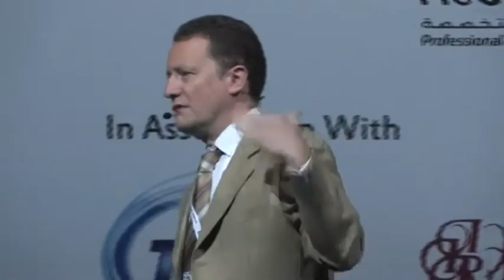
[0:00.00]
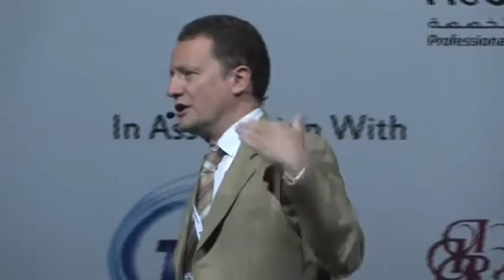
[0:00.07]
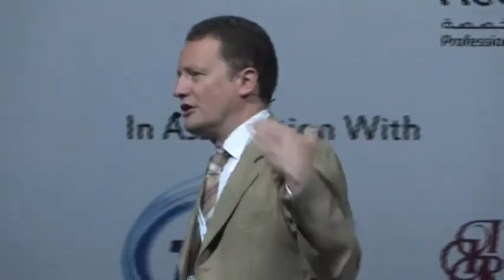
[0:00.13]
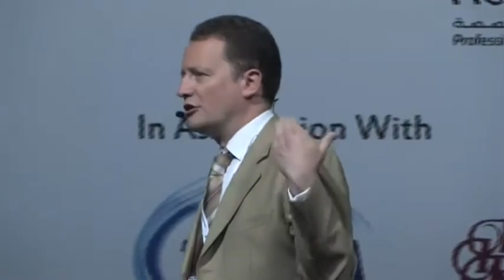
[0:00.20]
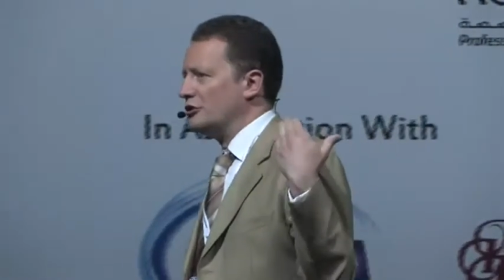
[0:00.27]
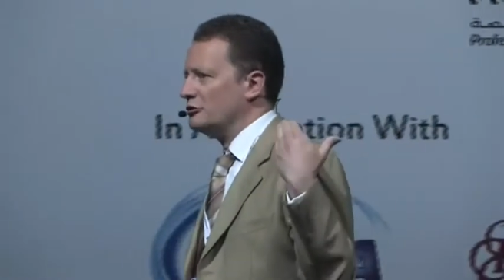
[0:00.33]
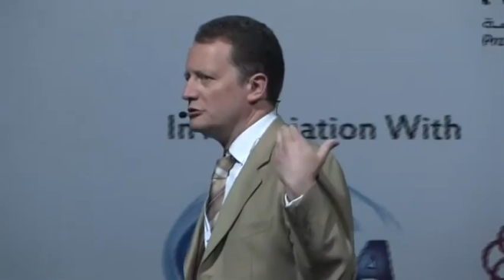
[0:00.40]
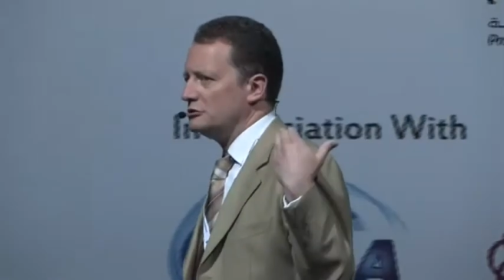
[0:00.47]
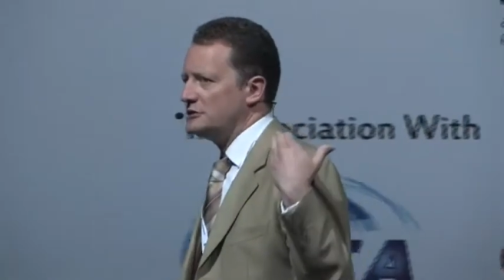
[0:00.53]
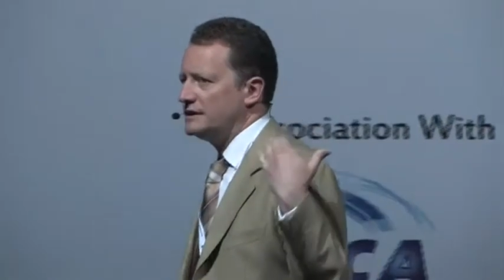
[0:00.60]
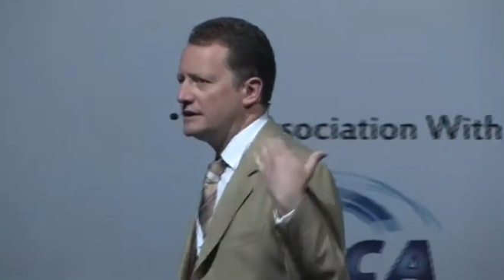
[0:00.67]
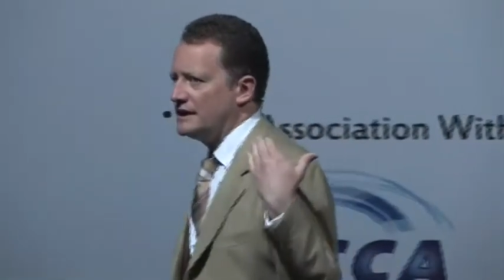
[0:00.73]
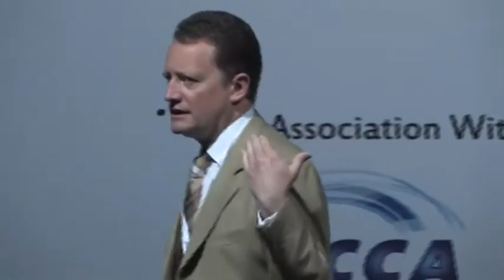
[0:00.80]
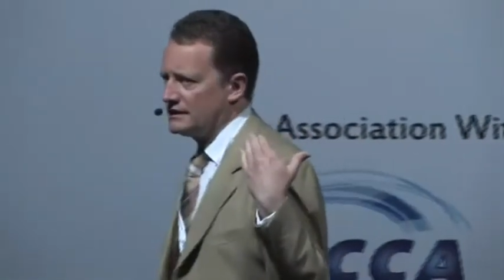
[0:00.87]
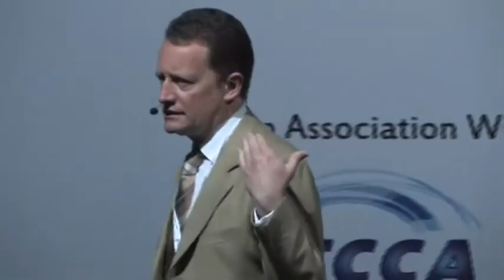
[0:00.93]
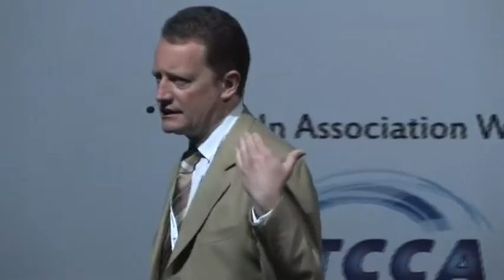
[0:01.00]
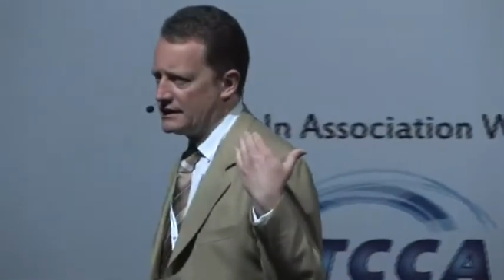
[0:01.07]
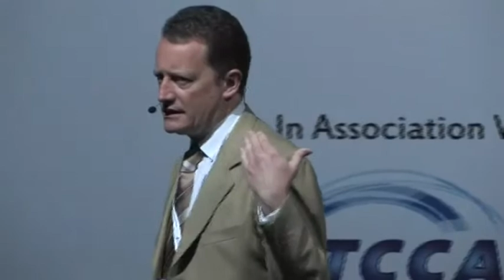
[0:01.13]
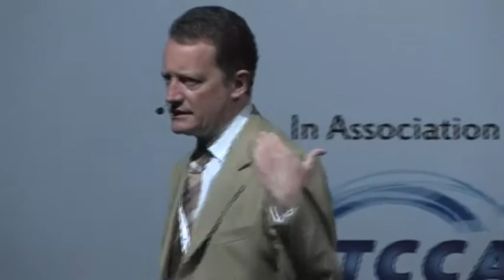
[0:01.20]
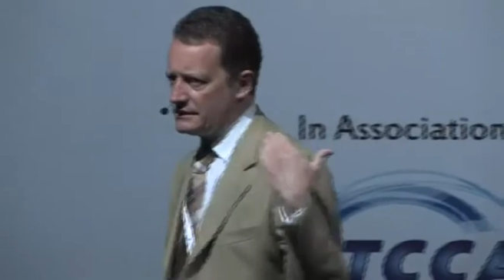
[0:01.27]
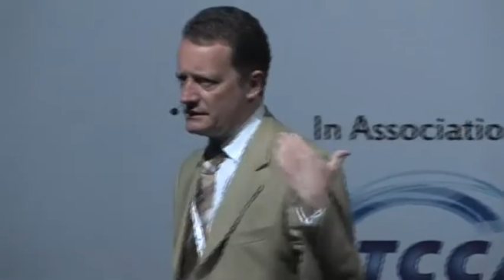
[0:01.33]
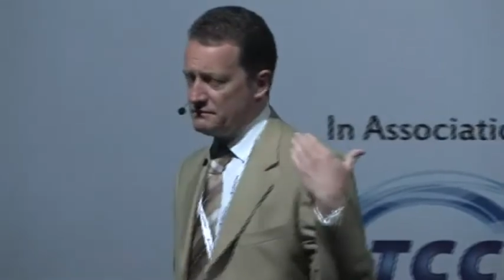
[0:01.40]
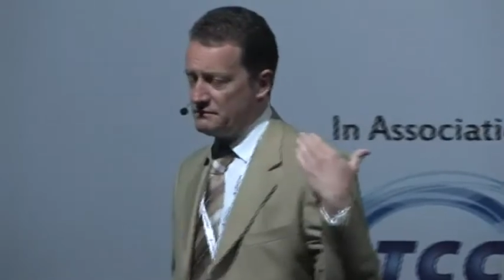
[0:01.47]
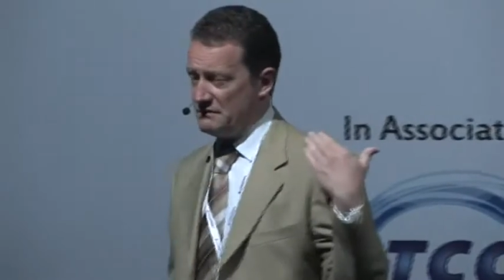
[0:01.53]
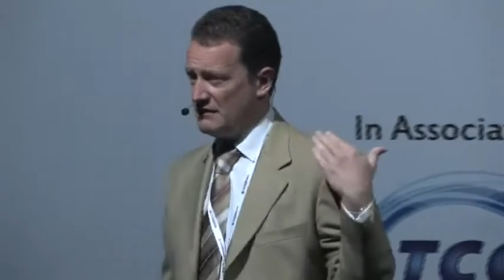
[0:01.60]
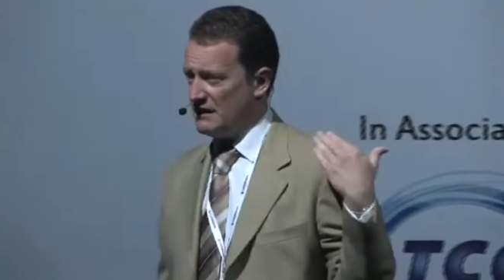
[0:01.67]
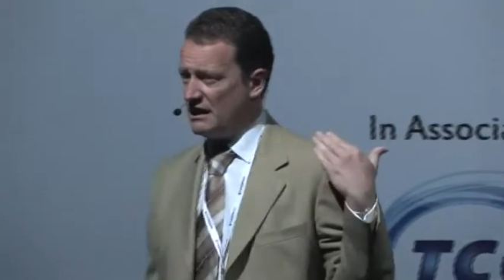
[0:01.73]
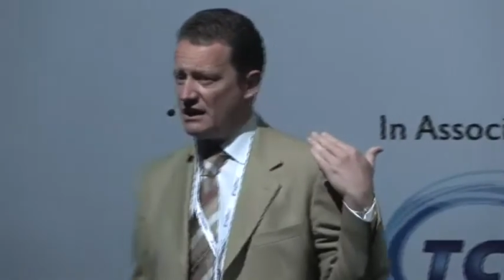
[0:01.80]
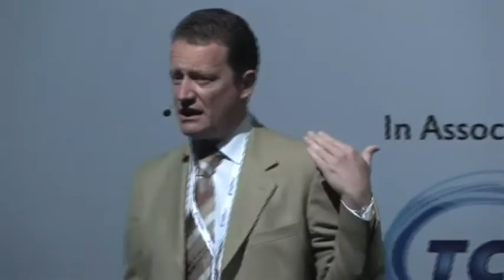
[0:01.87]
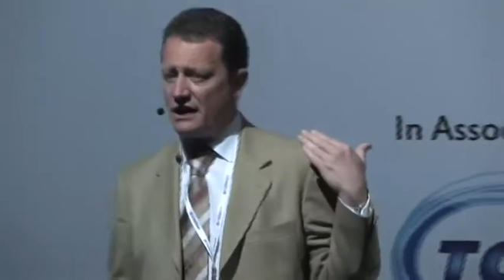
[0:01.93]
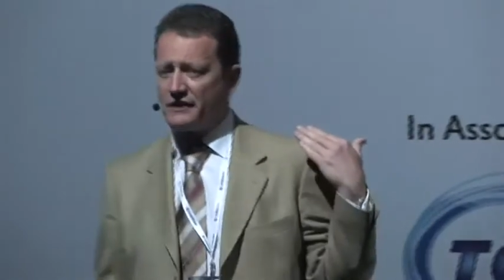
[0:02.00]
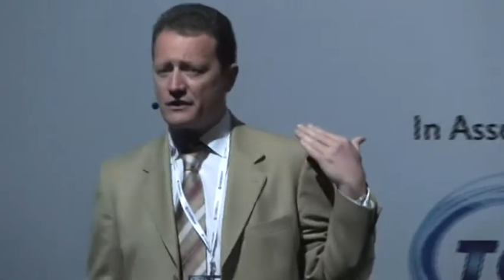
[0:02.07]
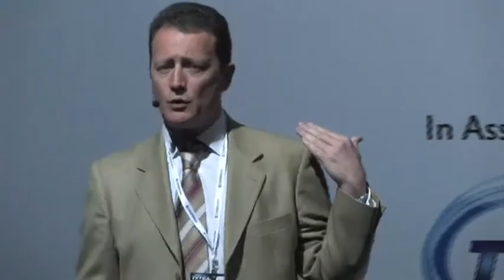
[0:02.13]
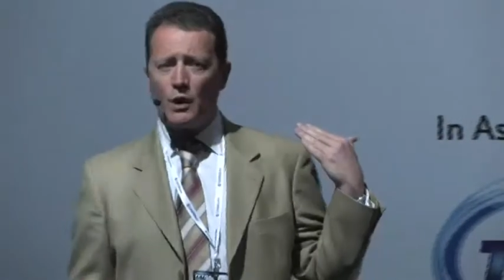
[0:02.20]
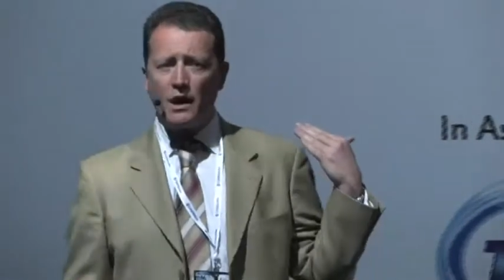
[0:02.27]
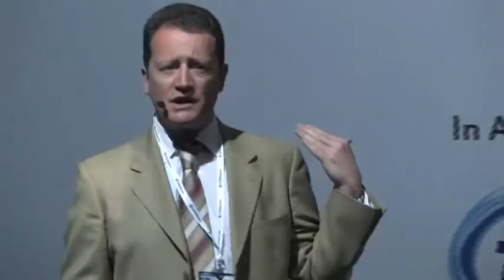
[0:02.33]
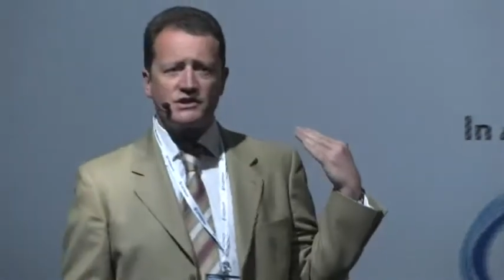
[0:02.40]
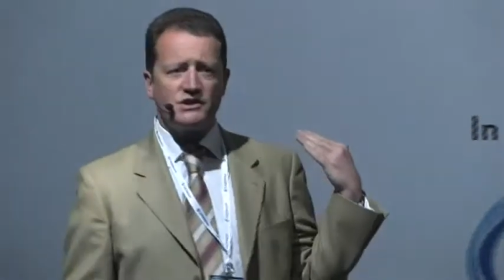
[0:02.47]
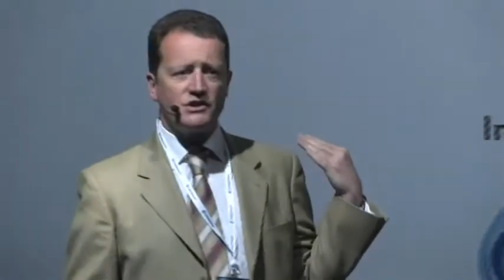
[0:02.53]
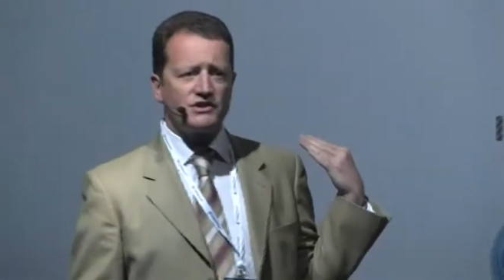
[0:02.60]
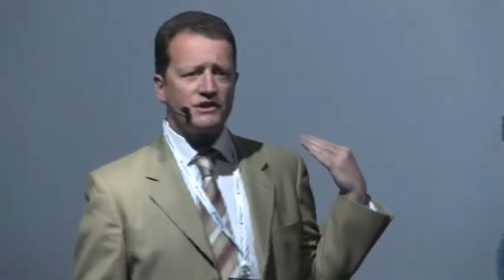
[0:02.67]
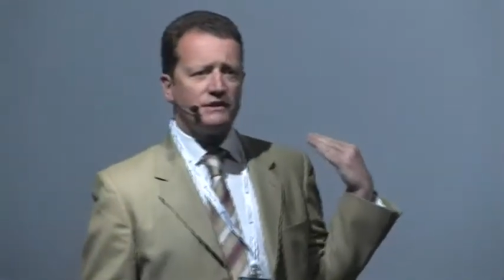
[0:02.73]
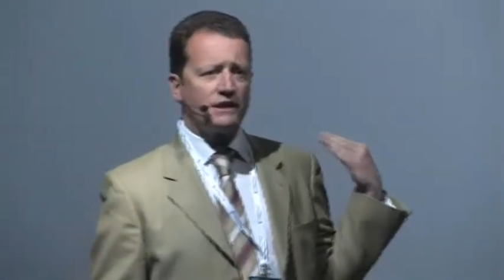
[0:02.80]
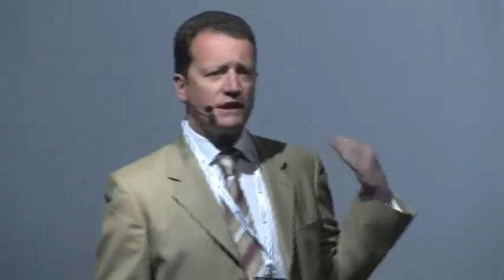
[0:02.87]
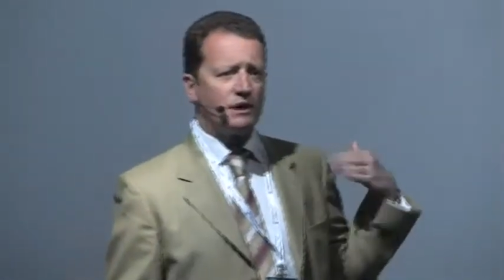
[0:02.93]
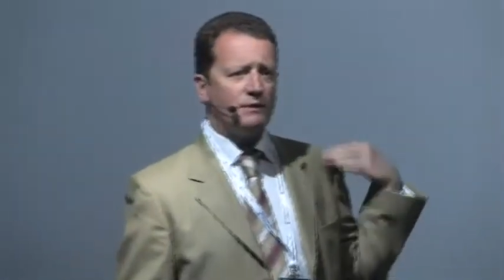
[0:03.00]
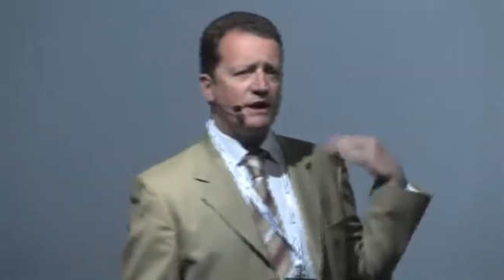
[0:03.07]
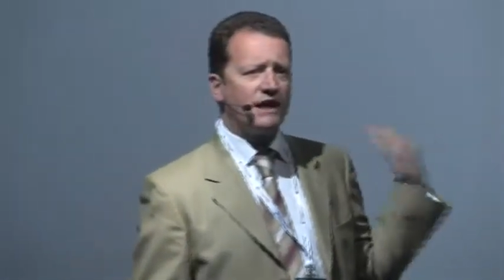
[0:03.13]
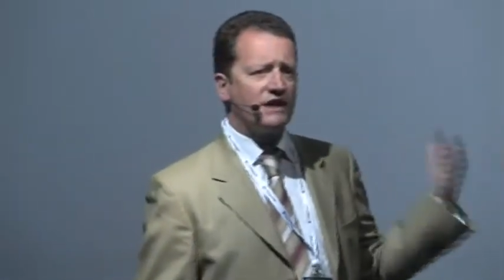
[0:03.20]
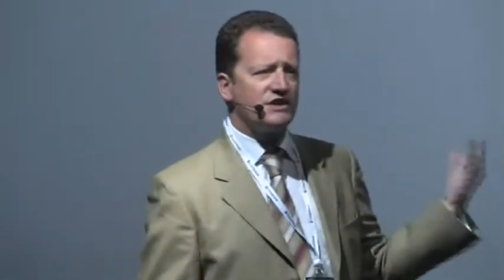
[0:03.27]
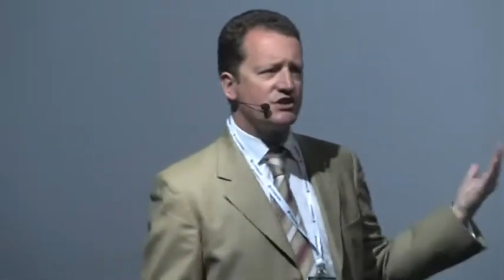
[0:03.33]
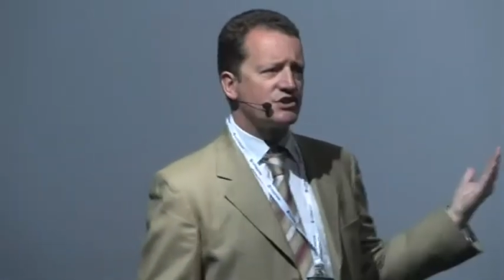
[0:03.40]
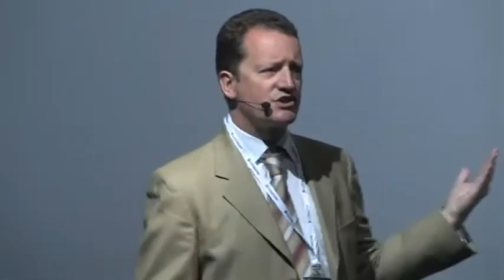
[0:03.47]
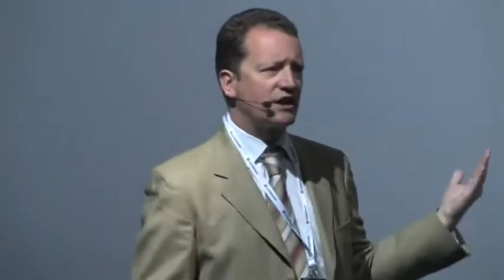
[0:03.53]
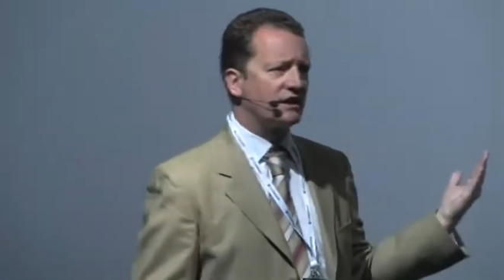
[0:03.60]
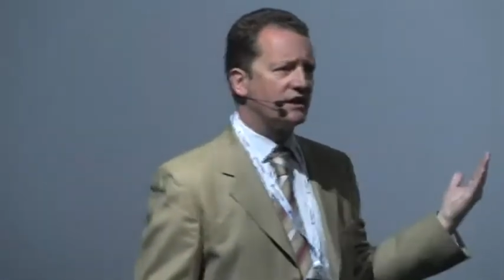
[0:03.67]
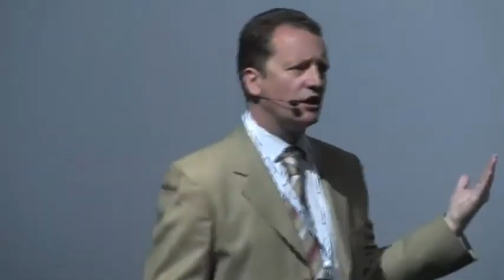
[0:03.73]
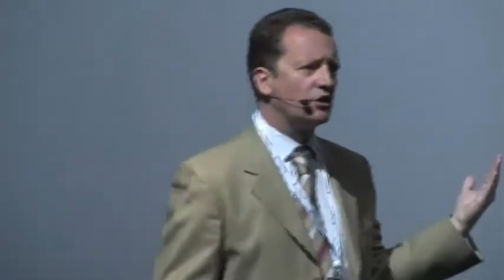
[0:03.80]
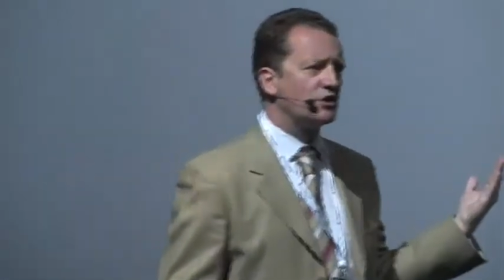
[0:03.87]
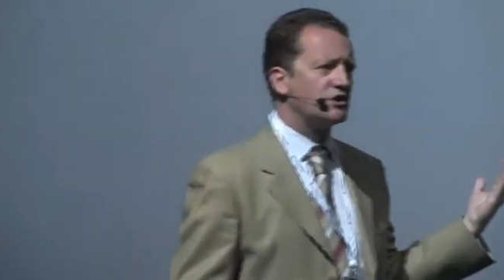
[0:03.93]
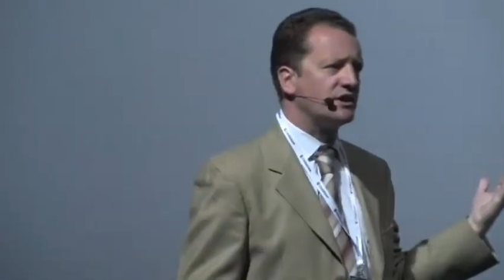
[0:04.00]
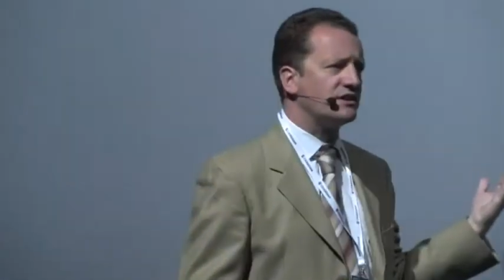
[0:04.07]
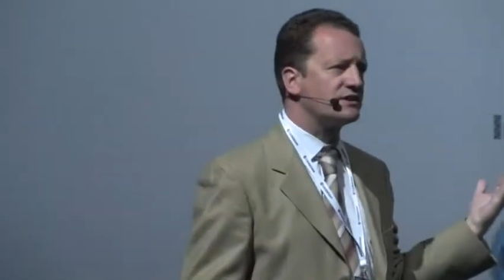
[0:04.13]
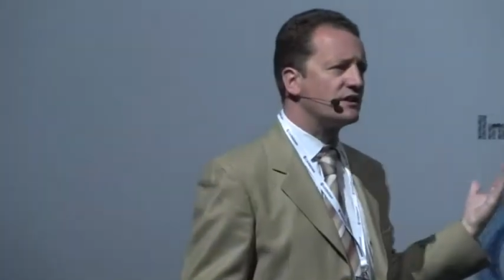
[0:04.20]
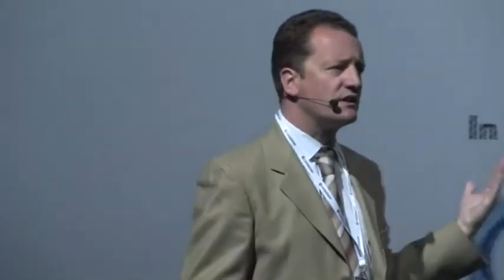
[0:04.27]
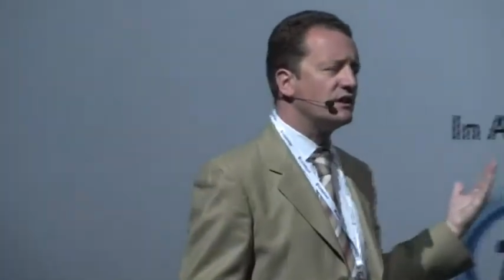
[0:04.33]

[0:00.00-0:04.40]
old and are the ones using the communications technologies,